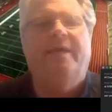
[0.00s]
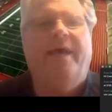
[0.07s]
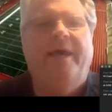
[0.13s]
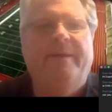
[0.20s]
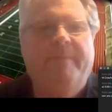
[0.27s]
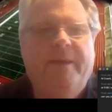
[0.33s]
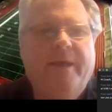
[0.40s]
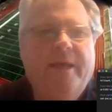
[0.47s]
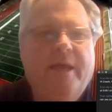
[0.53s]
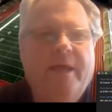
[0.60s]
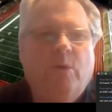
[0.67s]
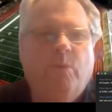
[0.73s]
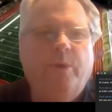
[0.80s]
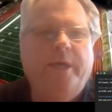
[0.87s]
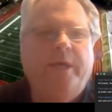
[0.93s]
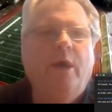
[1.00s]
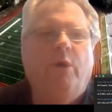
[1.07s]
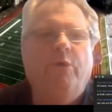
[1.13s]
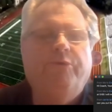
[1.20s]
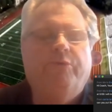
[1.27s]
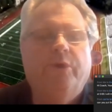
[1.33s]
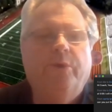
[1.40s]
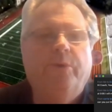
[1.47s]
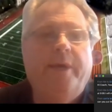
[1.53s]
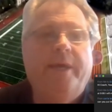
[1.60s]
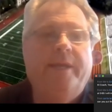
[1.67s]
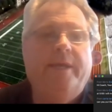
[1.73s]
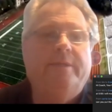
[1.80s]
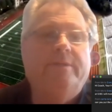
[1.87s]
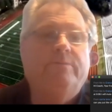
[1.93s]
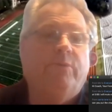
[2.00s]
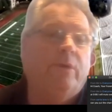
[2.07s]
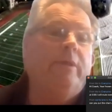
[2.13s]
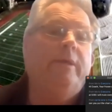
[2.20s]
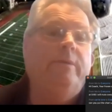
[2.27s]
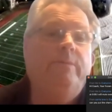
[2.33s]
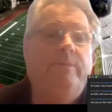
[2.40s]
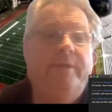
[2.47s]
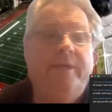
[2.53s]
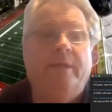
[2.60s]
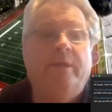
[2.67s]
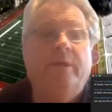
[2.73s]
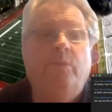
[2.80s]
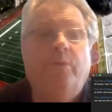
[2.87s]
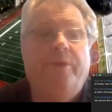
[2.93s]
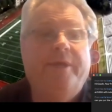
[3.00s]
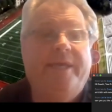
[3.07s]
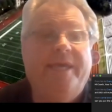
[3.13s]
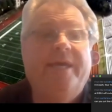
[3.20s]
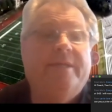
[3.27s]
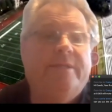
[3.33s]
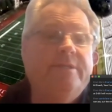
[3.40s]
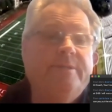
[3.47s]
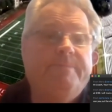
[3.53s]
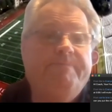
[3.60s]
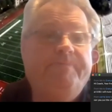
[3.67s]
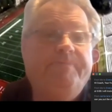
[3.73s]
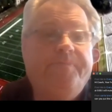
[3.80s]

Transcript: that we go through, and it's really dealing with the kids.